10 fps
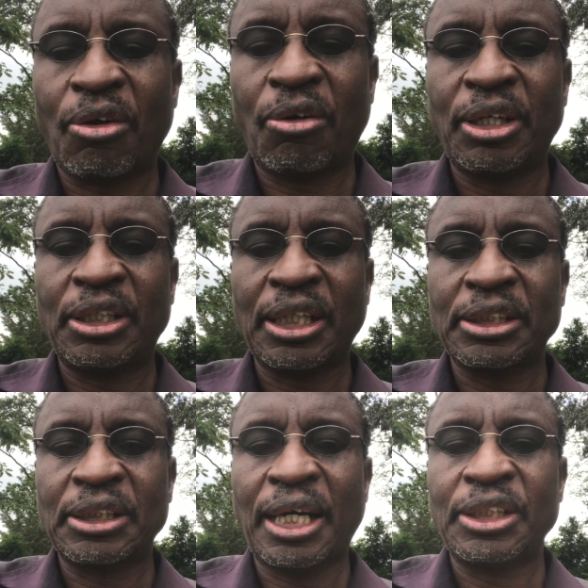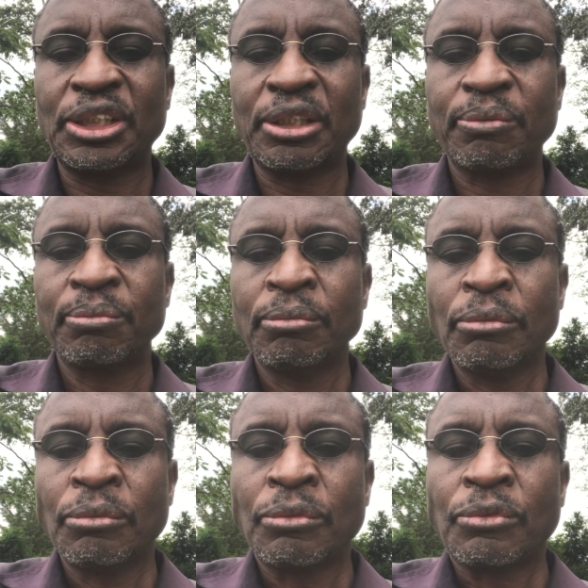call it as such.
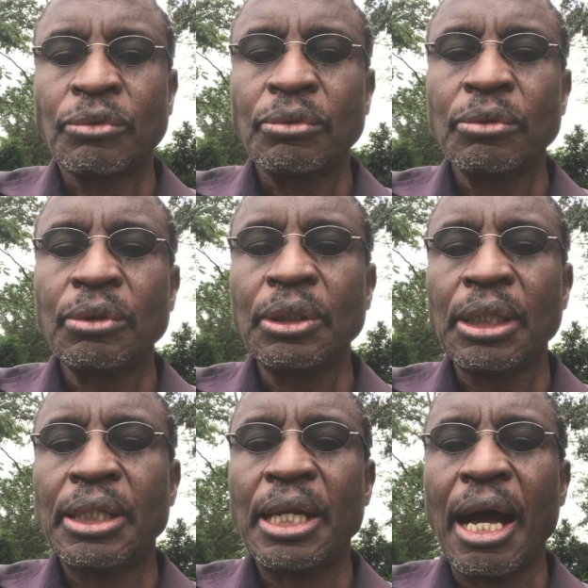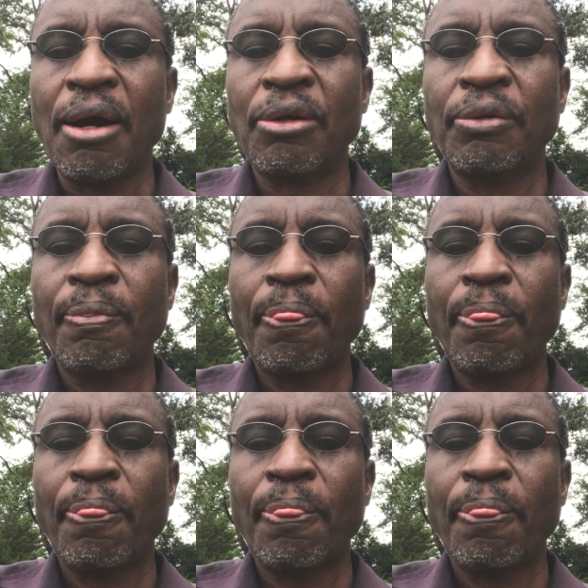Now,